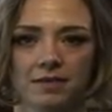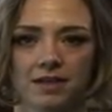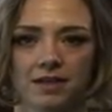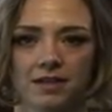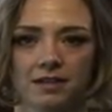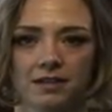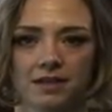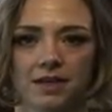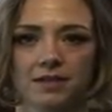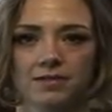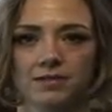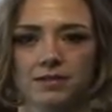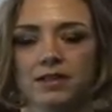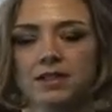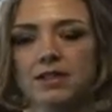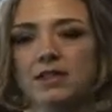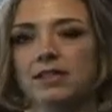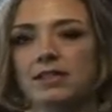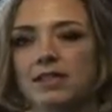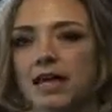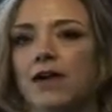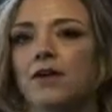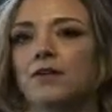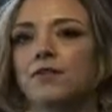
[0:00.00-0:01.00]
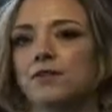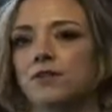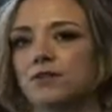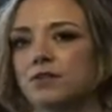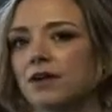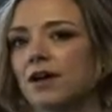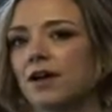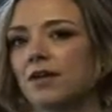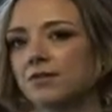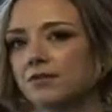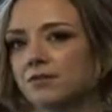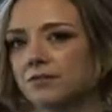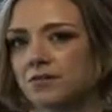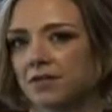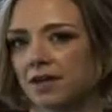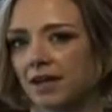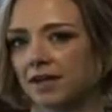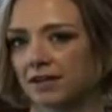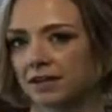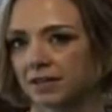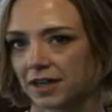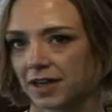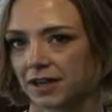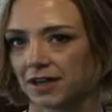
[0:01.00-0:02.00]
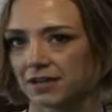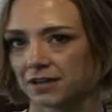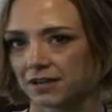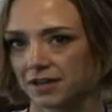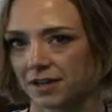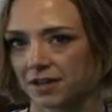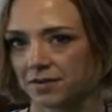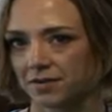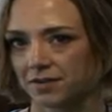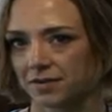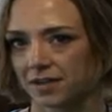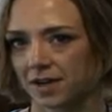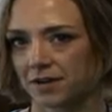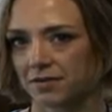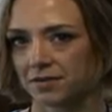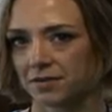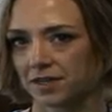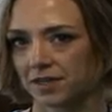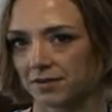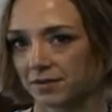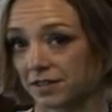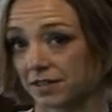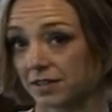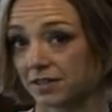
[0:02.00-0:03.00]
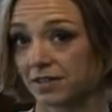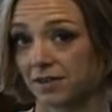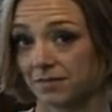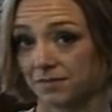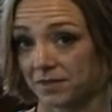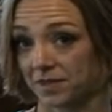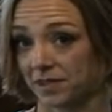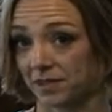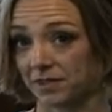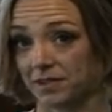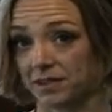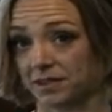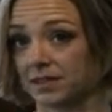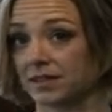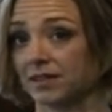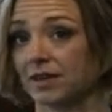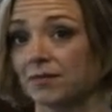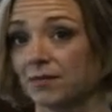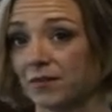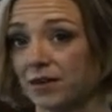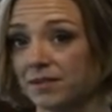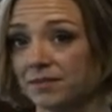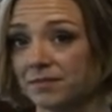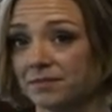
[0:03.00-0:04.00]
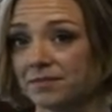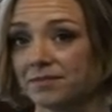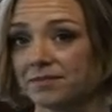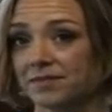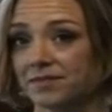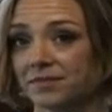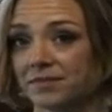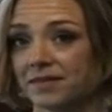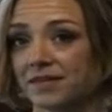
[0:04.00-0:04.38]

because I really doubt you got through that entire day without giving something to someone.